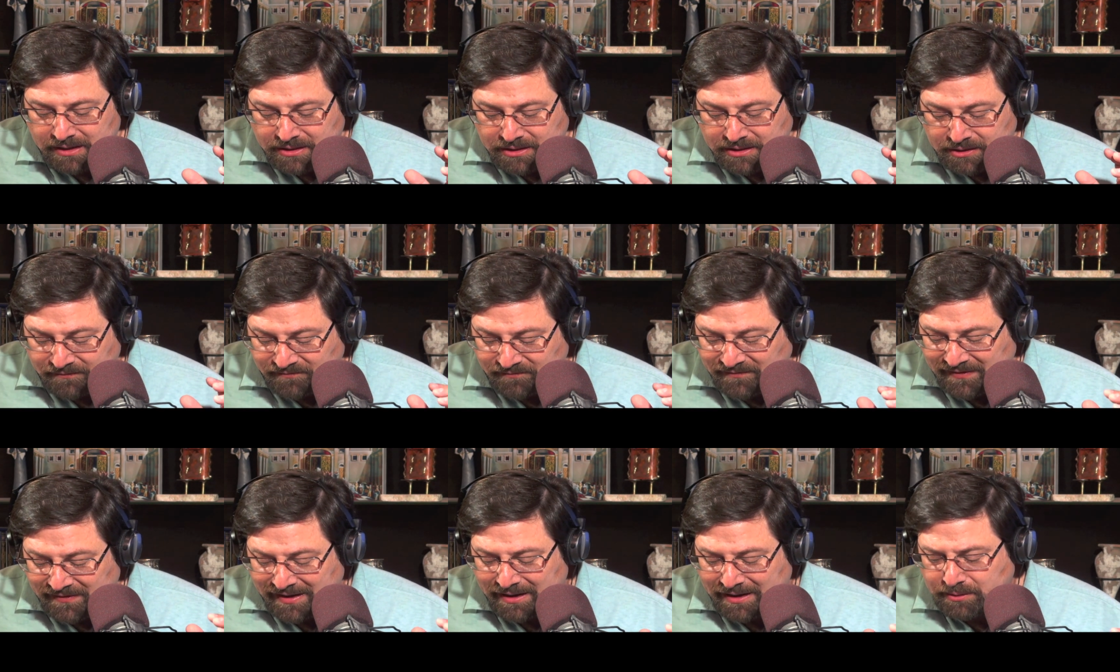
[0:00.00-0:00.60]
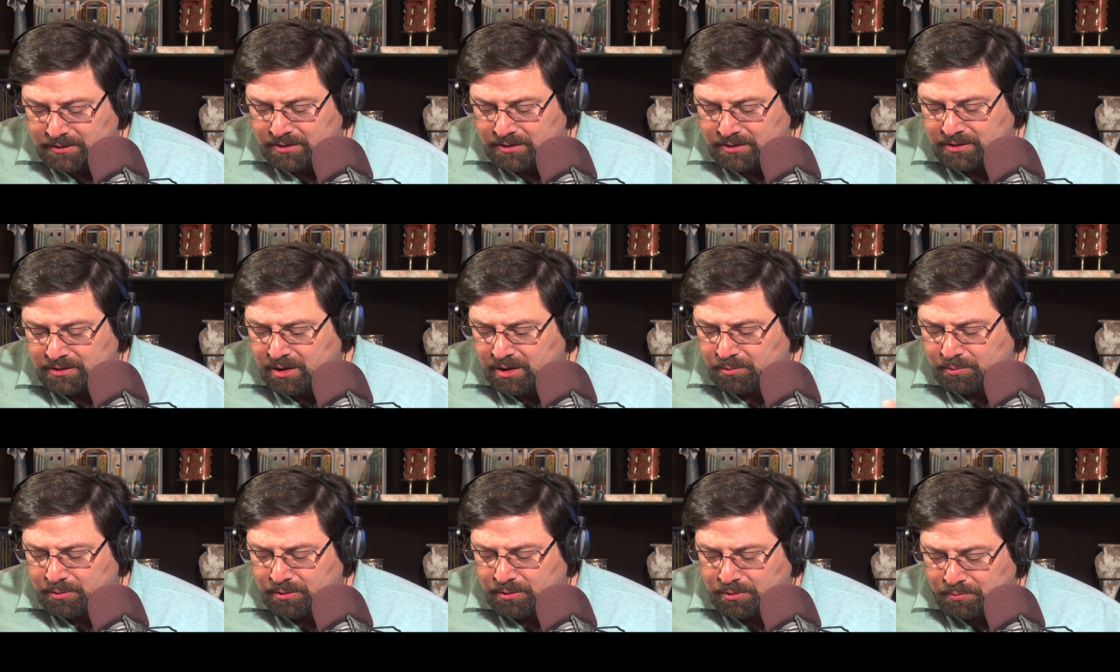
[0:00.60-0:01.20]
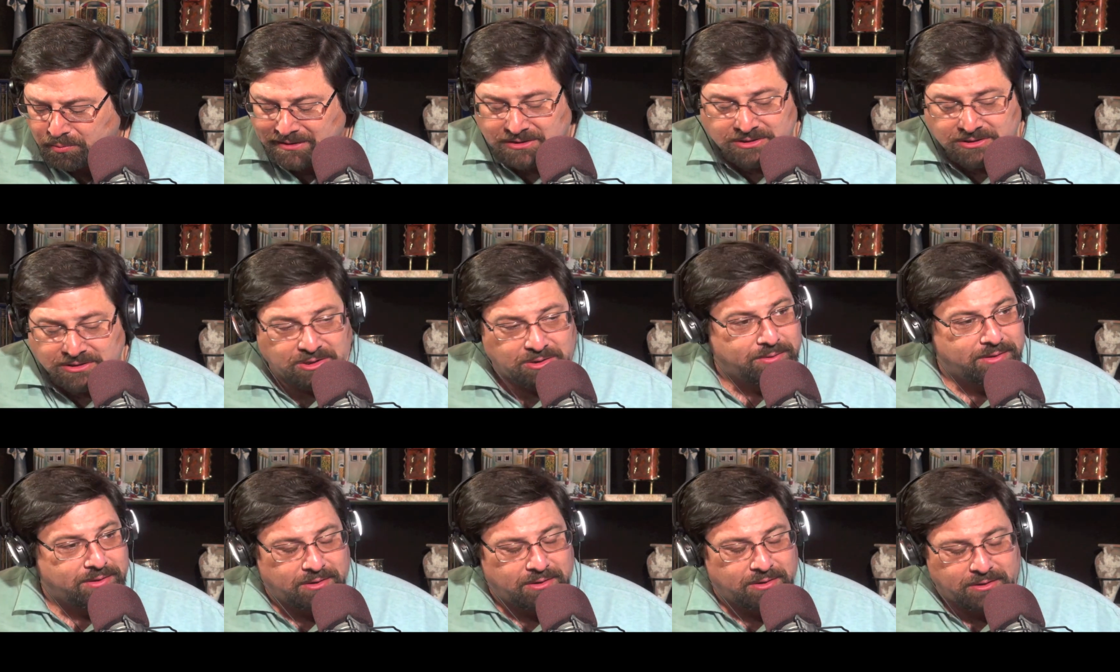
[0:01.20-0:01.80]
they're following along with what's
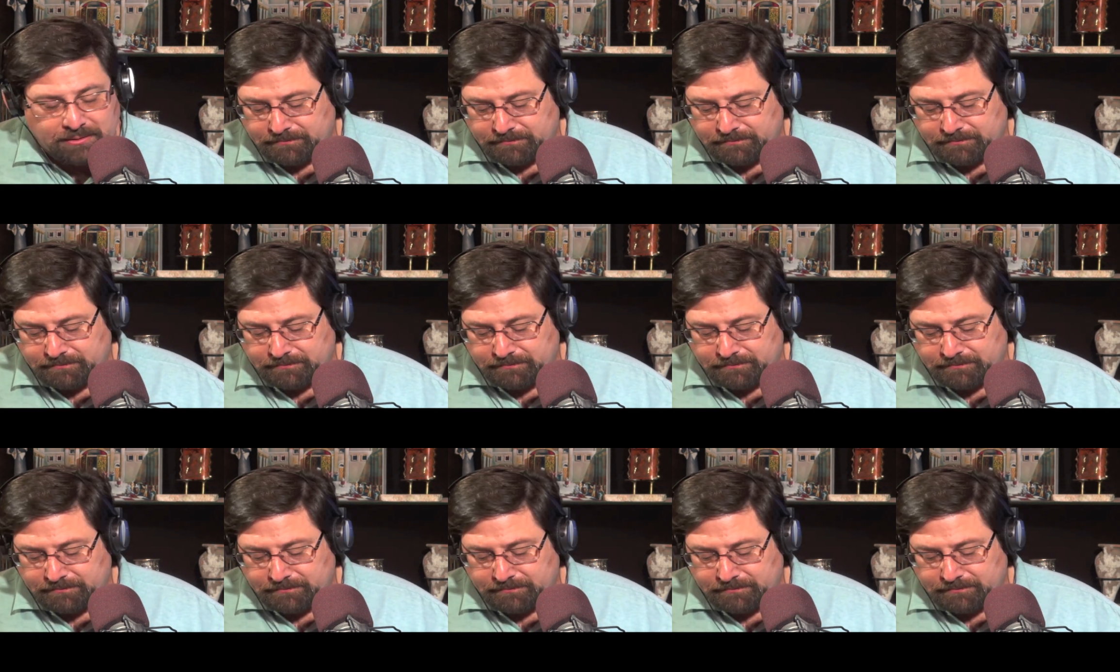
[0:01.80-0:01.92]
going on.